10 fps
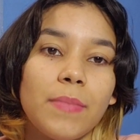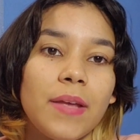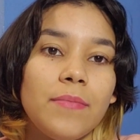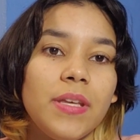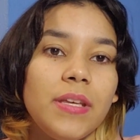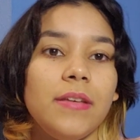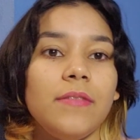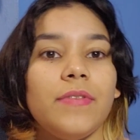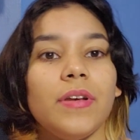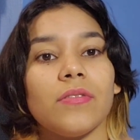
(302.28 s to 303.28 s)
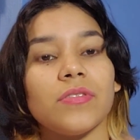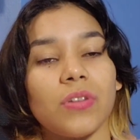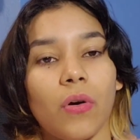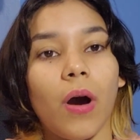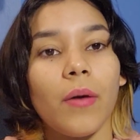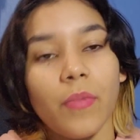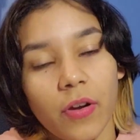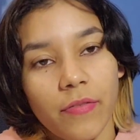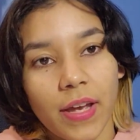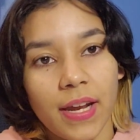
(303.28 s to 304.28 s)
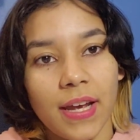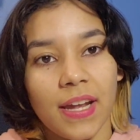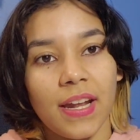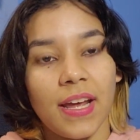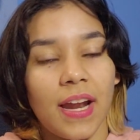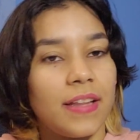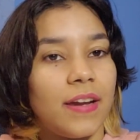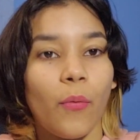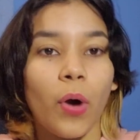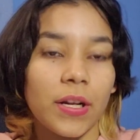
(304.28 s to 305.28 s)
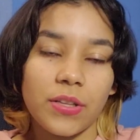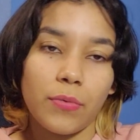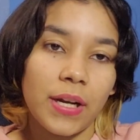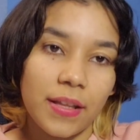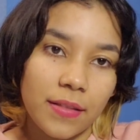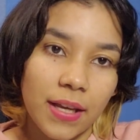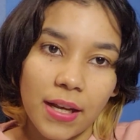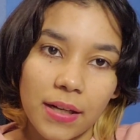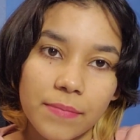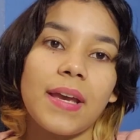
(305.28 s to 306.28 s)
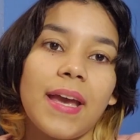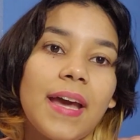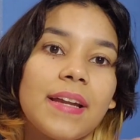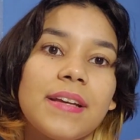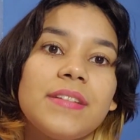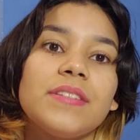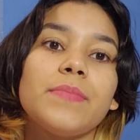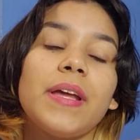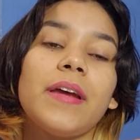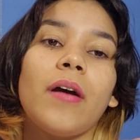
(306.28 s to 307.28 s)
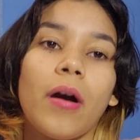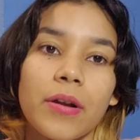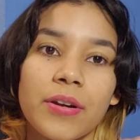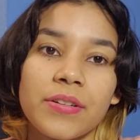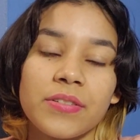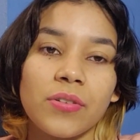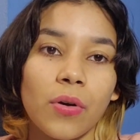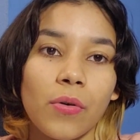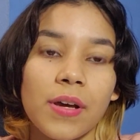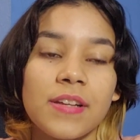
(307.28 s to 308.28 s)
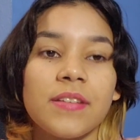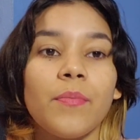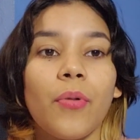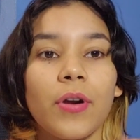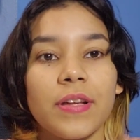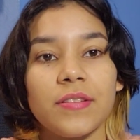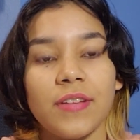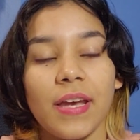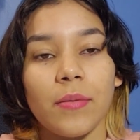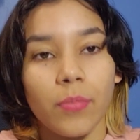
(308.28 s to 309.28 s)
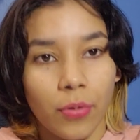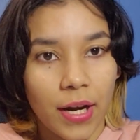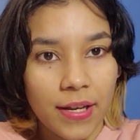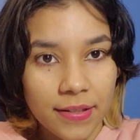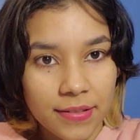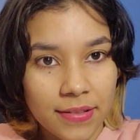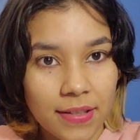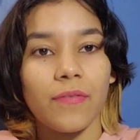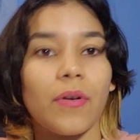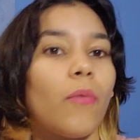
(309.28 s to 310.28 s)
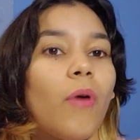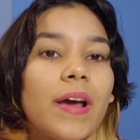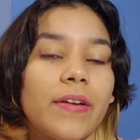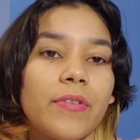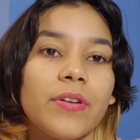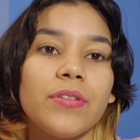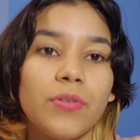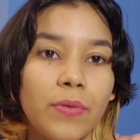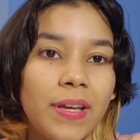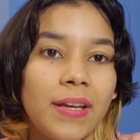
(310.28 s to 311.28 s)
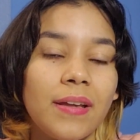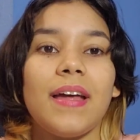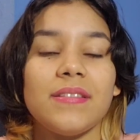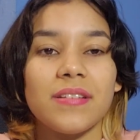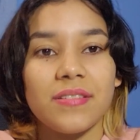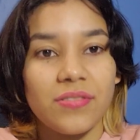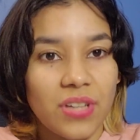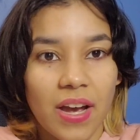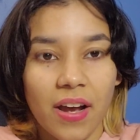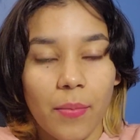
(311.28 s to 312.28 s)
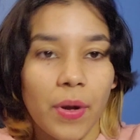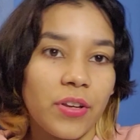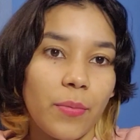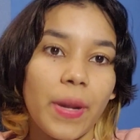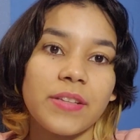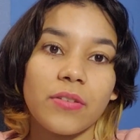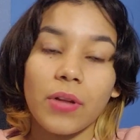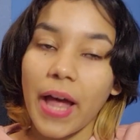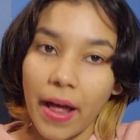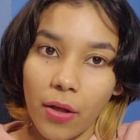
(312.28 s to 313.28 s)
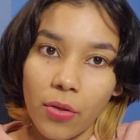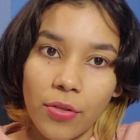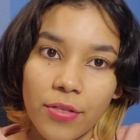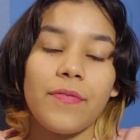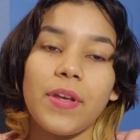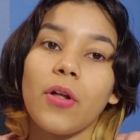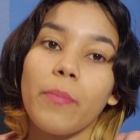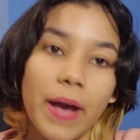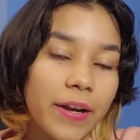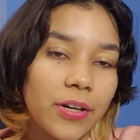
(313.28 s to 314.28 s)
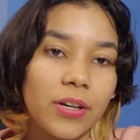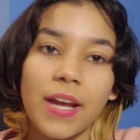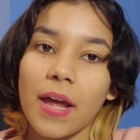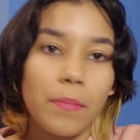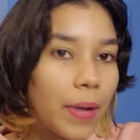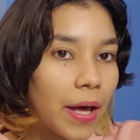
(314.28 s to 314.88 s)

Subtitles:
made me feel so unmotivated and I didn't want to do anything, and it just made it harder. So it is important to take breaks from whatever you're doing and just check up on your mental health, feel better, get